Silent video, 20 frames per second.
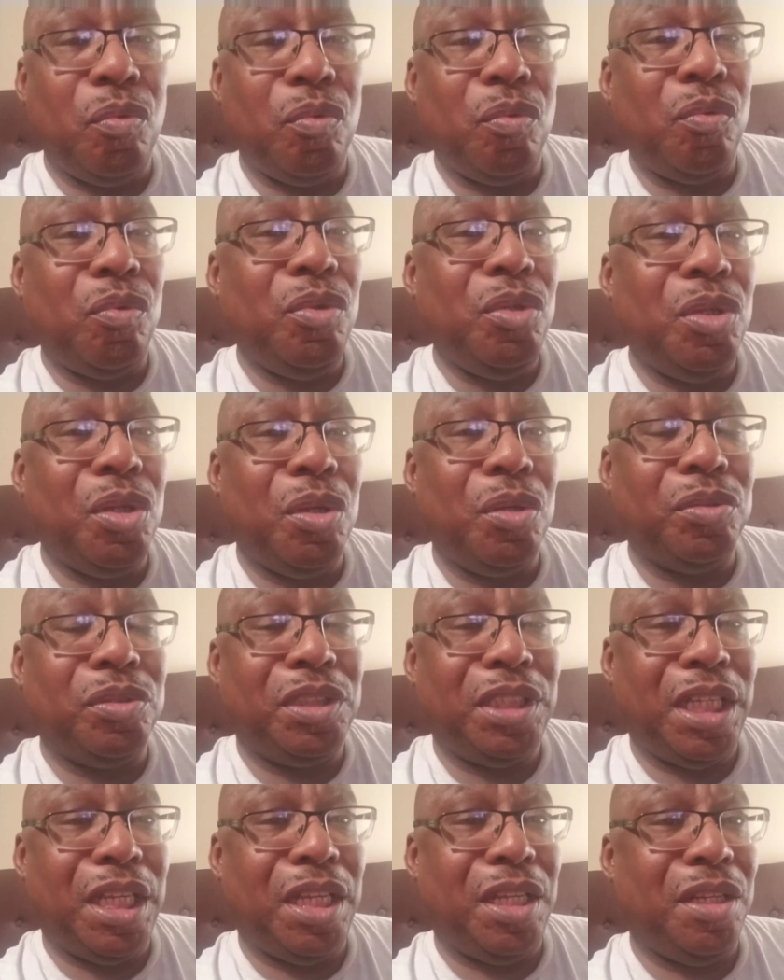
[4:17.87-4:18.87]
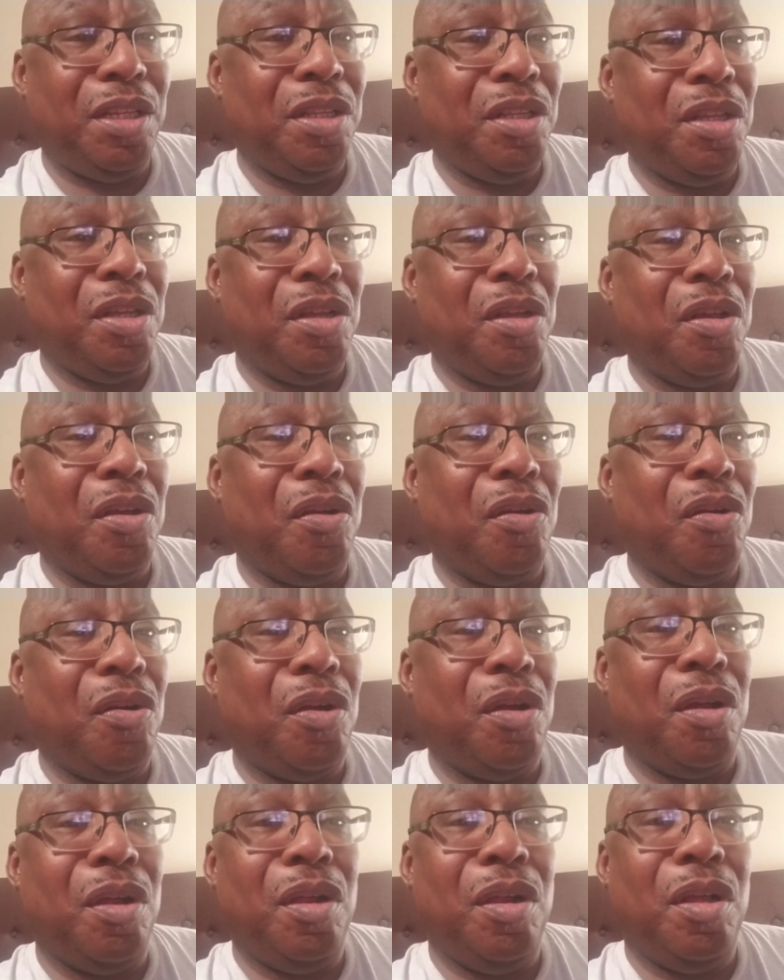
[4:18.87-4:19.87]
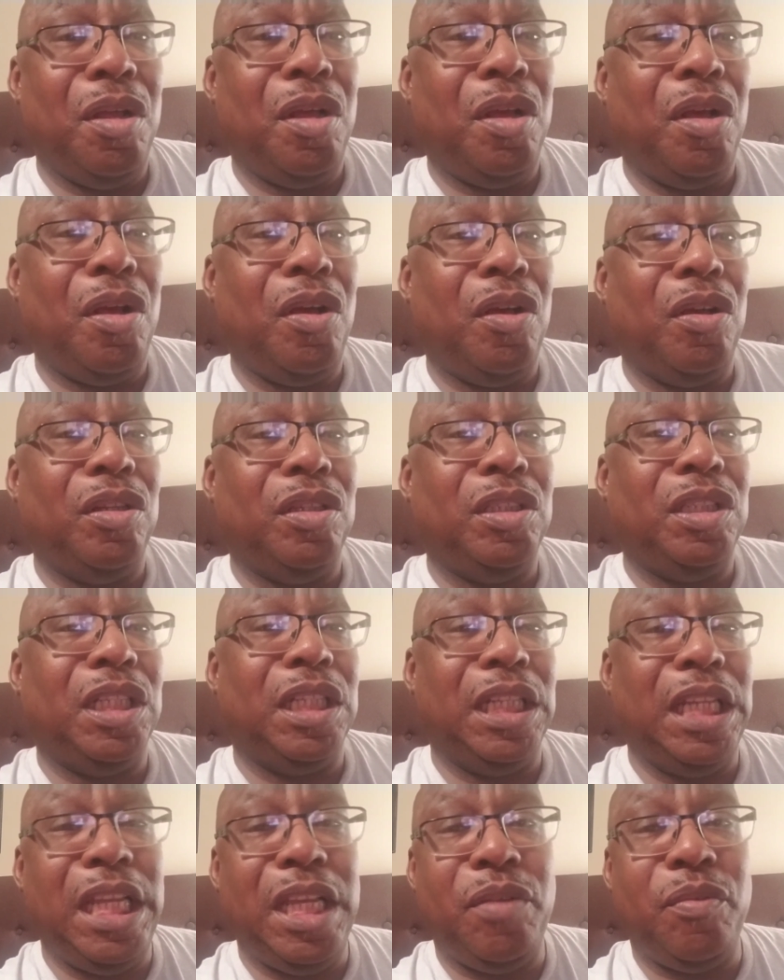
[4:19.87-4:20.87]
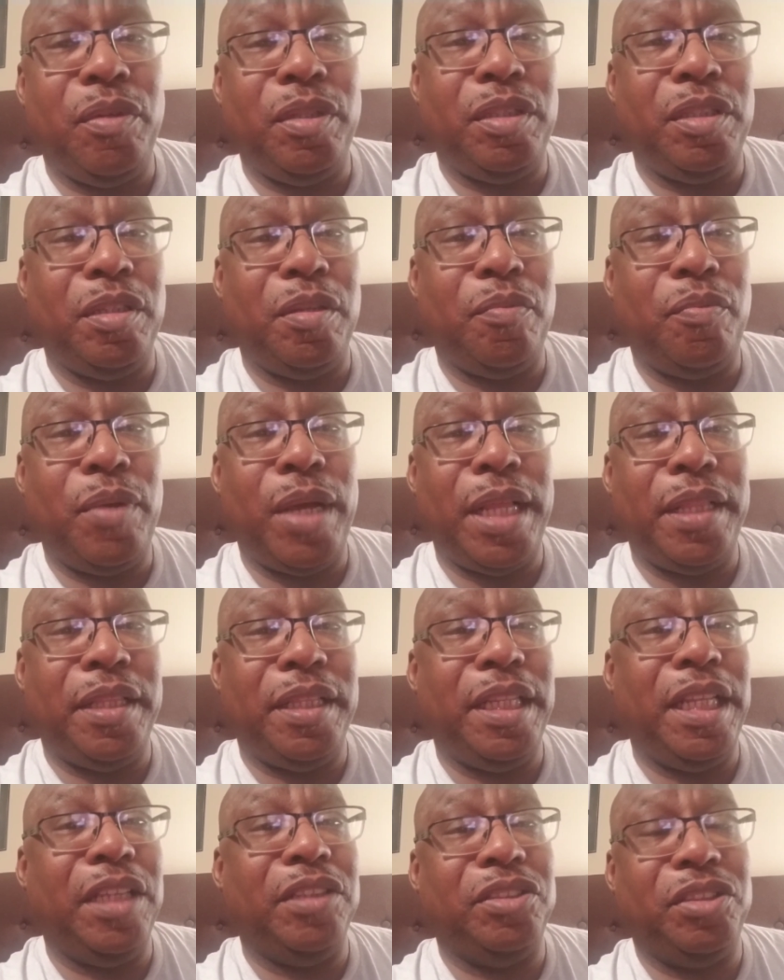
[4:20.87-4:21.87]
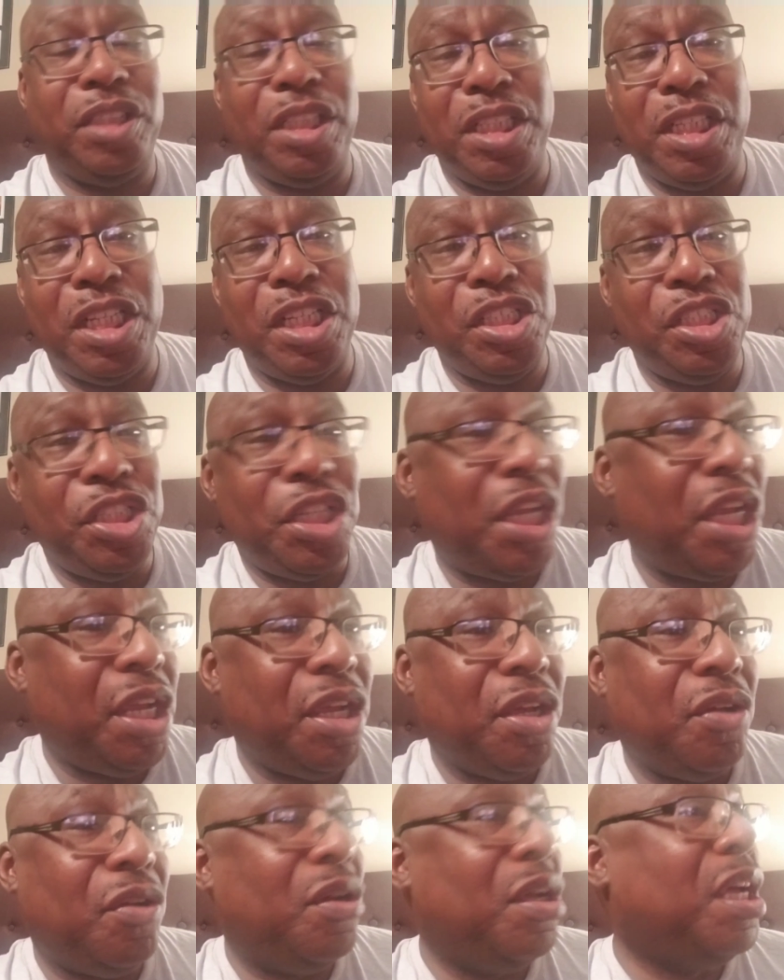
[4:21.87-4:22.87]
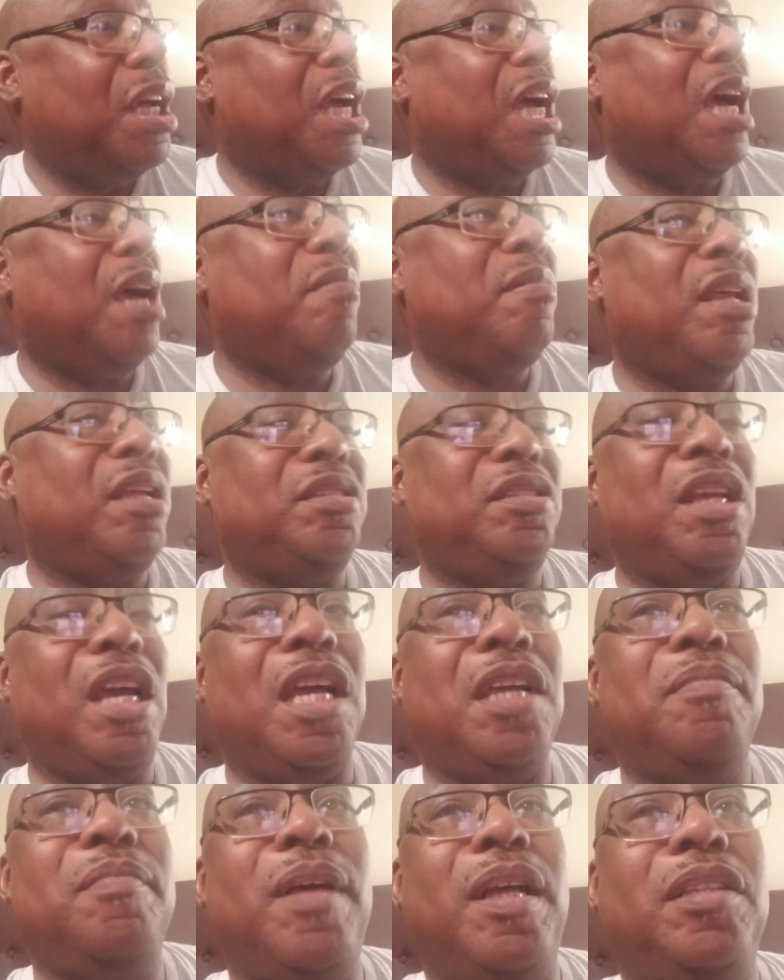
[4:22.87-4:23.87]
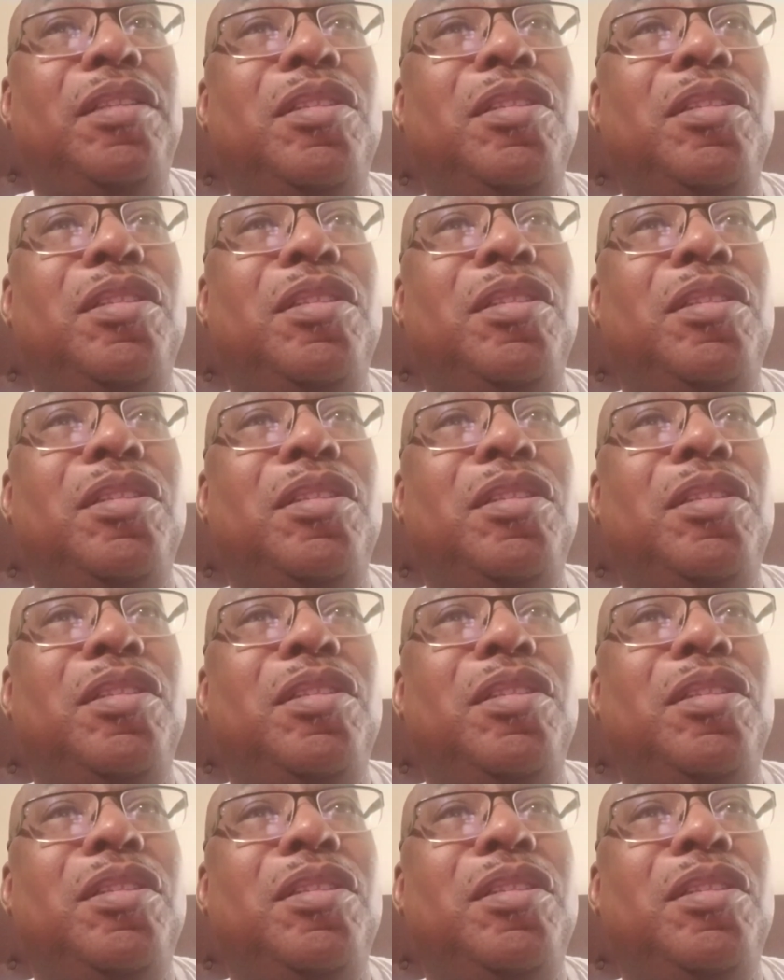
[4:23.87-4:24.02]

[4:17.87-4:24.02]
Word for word: you know I'm saying, are, are delinquent to the point that they're sitting in jail. I'm not talking about to